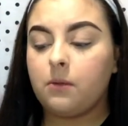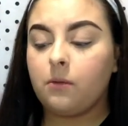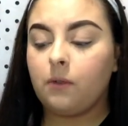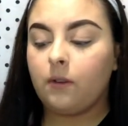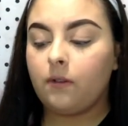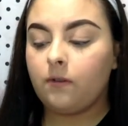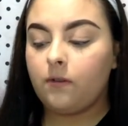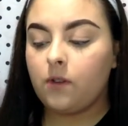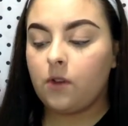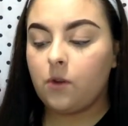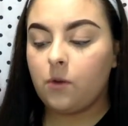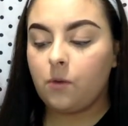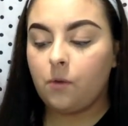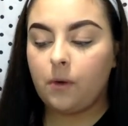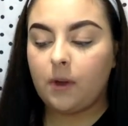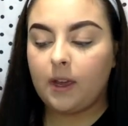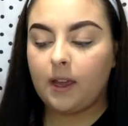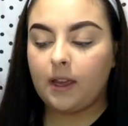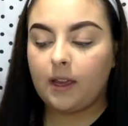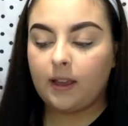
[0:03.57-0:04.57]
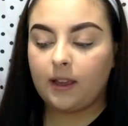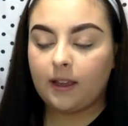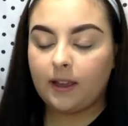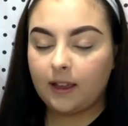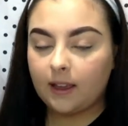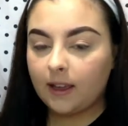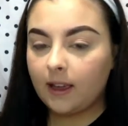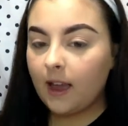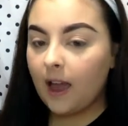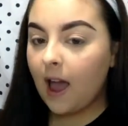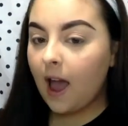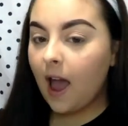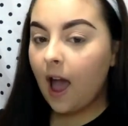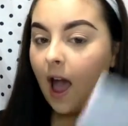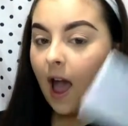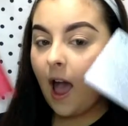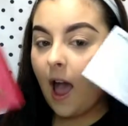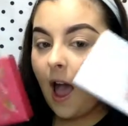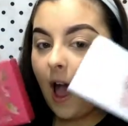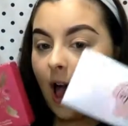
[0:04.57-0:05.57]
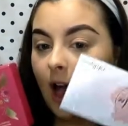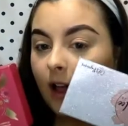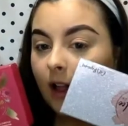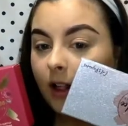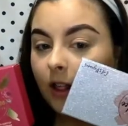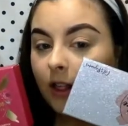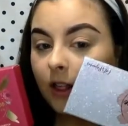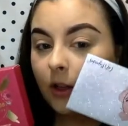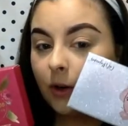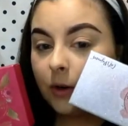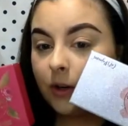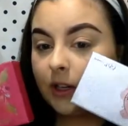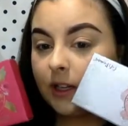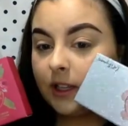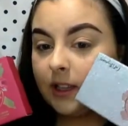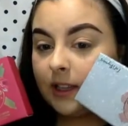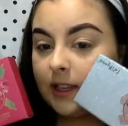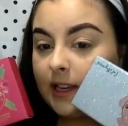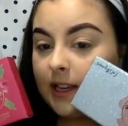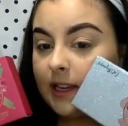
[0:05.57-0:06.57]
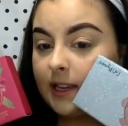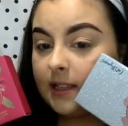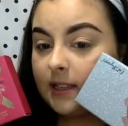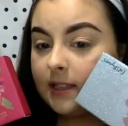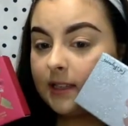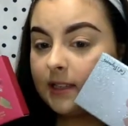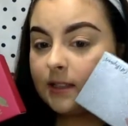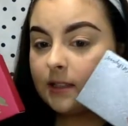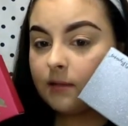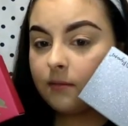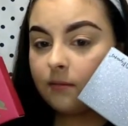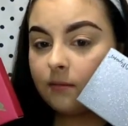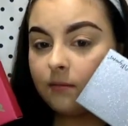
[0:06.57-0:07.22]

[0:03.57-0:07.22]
reviewing Laura Lee's